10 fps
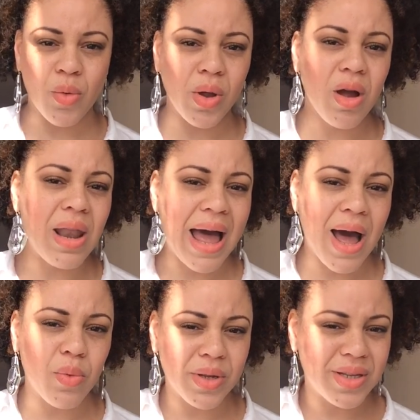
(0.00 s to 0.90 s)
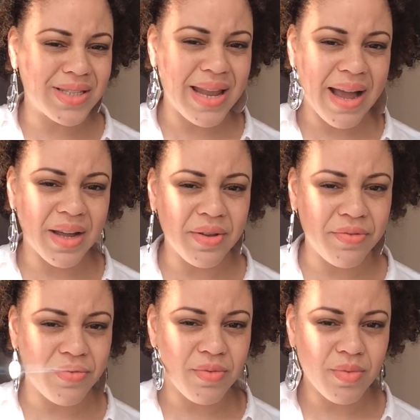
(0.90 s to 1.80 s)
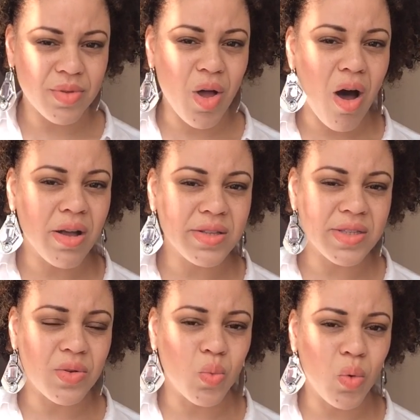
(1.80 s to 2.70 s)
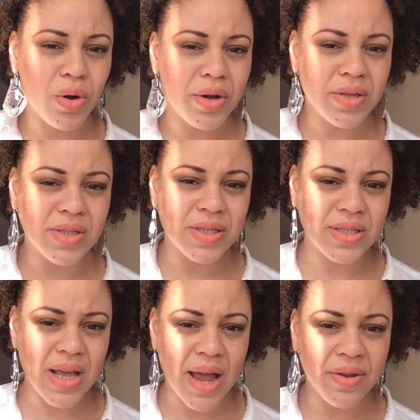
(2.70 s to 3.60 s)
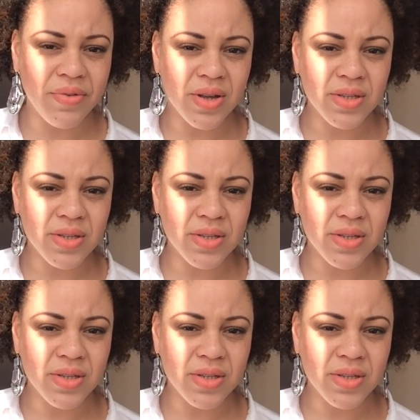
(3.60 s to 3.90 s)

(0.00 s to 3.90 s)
we allowing these negative thoughts and words inside of